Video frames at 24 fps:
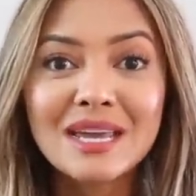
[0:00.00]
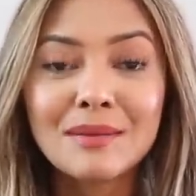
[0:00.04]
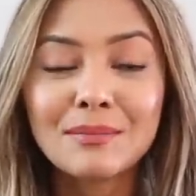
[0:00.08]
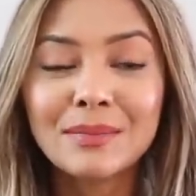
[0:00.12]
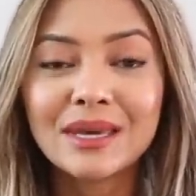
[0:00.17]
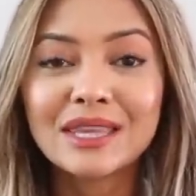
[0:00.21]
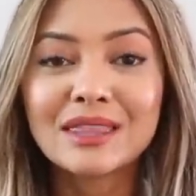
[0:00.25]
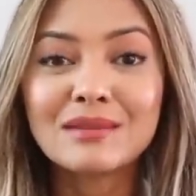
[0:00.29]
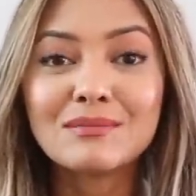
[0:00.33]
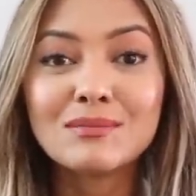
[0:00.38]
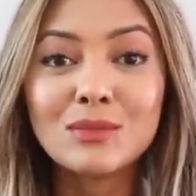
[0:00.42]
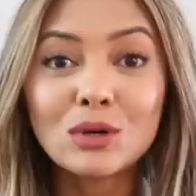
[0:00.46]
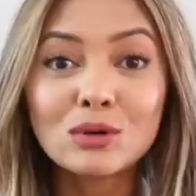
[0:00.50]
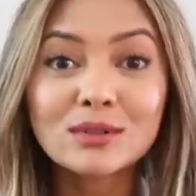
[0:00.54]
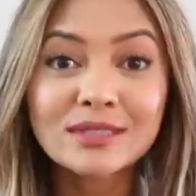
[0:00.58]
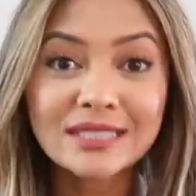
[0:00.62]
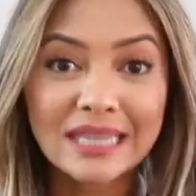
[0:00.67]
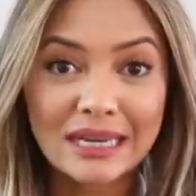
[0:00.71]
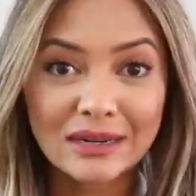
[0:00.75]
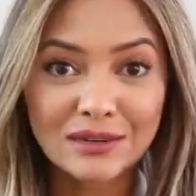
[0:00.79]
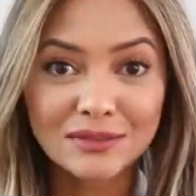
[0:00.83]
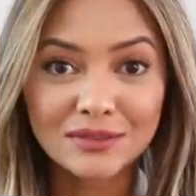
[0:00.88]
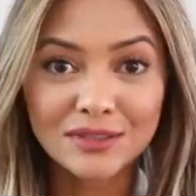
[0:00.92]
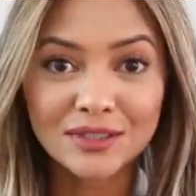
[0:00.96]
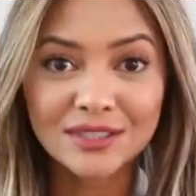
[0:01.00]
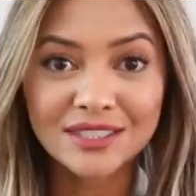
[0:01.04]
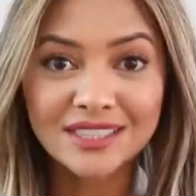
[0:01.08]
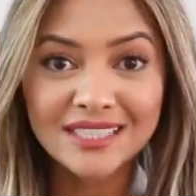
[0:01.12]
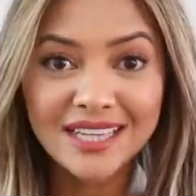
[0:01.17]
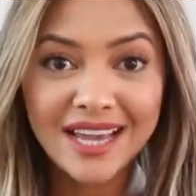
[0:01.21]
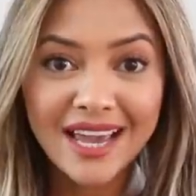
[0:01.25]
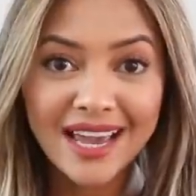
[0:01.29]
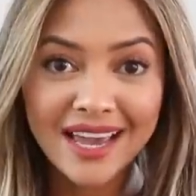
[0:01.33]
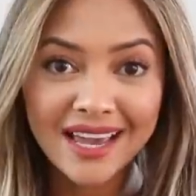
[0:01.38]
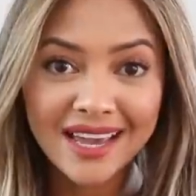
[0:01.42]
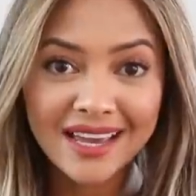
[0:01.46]
make the most out of her
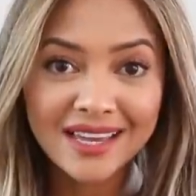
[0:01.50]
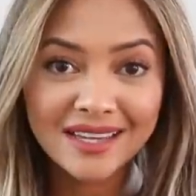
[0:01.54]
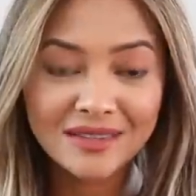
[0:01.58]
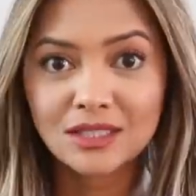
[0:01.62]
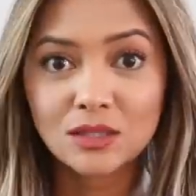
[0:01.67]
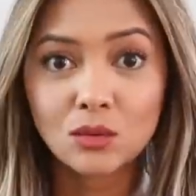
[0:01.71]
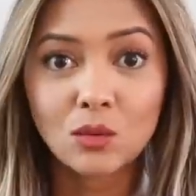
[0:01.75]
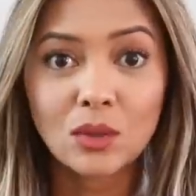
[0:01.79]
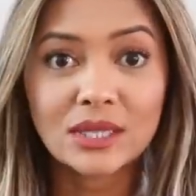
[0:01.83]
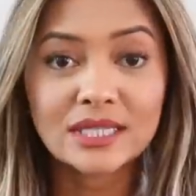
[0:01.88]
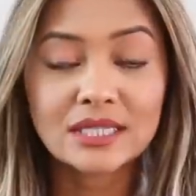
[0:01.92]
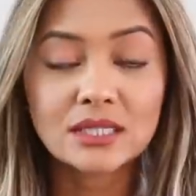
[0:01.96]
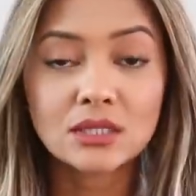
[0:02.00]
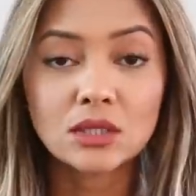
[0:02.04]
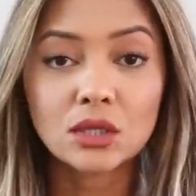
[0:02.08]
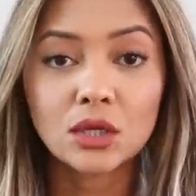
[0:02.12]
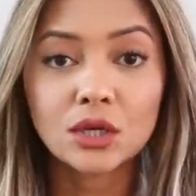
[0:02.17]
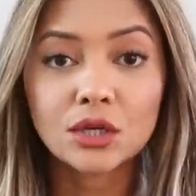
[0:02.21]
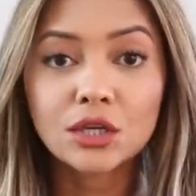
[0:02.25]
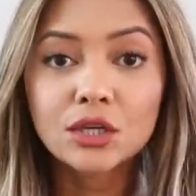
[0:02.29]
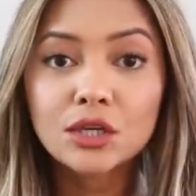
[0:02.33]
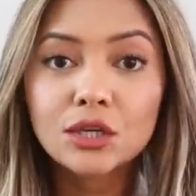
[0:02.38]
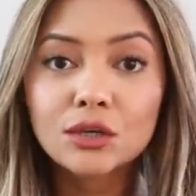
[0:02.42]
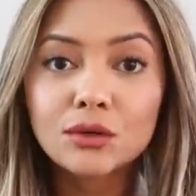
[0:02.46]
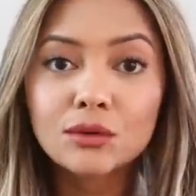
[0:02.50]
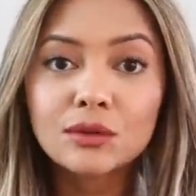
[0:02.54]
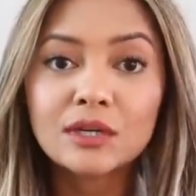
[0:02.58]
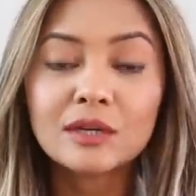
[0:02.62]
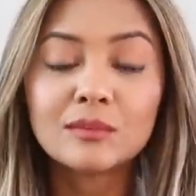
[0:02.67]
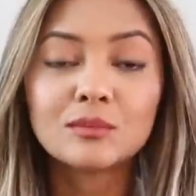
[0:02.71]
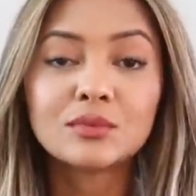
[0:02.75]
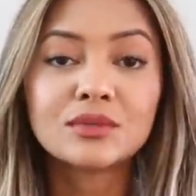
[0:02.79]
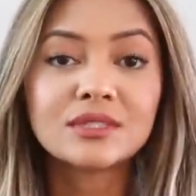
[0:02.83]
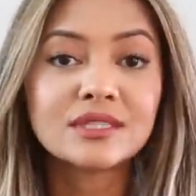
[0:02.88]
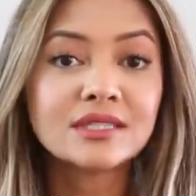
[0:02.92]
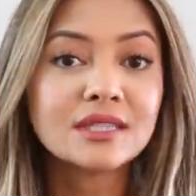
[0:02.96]
day, still wants to look cute
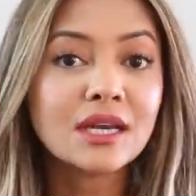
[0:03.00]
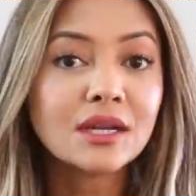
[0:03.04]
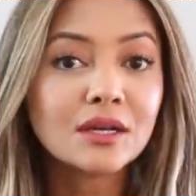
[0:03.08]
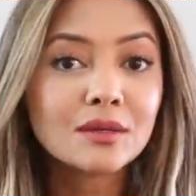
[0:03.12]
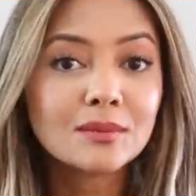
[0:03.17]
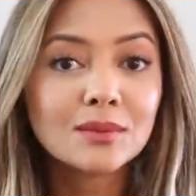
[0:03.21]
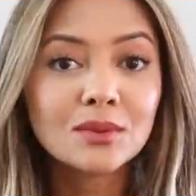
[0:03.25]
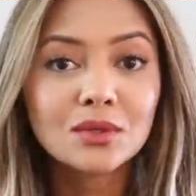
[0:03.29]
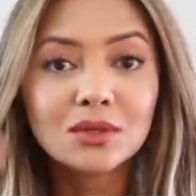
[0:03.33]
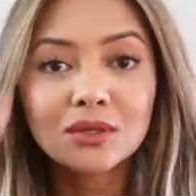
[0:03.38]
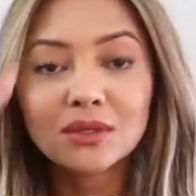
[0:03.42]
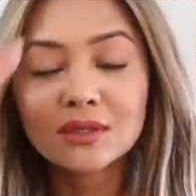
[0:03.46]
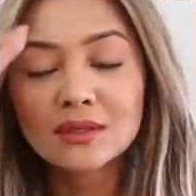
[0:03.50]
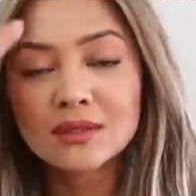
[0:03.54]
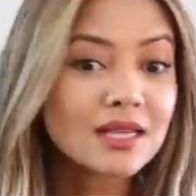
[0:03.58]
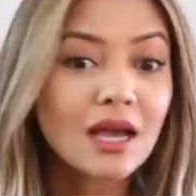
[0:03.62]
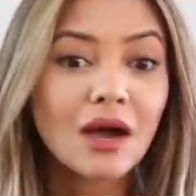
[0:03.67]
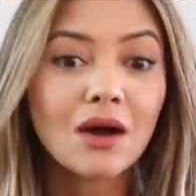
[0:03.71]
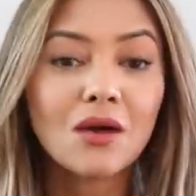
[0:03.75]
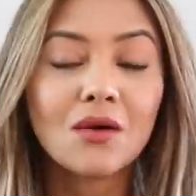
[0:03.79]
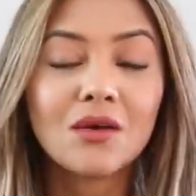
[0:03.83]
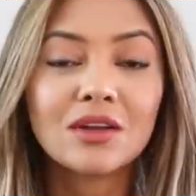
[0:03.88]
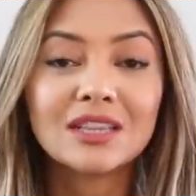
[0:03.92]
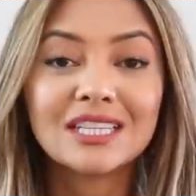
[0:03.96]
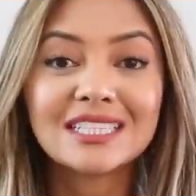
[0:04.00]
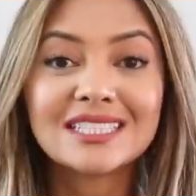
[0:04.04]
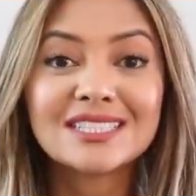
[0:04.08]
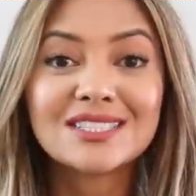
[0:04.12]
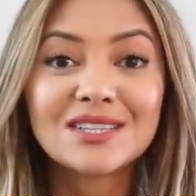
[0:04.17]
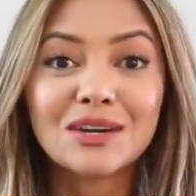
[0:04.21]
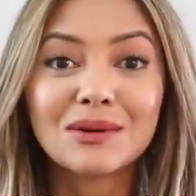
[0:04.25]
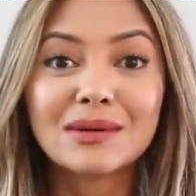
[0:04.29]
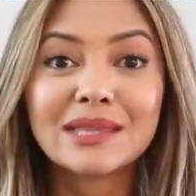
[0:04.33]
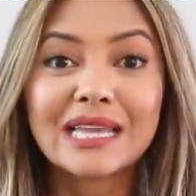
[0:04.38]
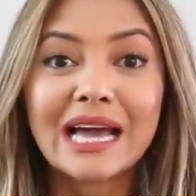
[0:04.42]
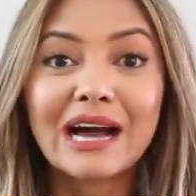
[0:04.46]
and presentable. So let's
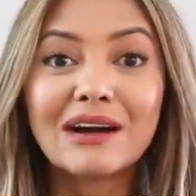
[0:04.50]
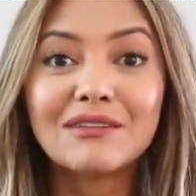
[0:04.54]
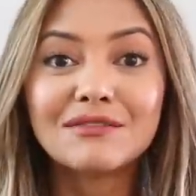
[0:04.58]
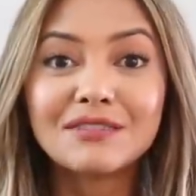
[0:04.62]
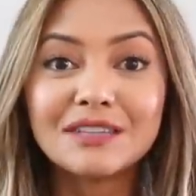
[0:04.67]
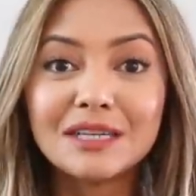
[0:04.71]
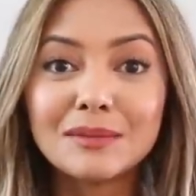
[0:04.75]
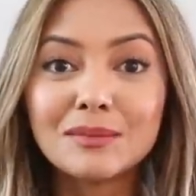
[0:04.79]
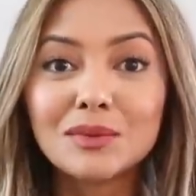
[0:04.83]
start with outfit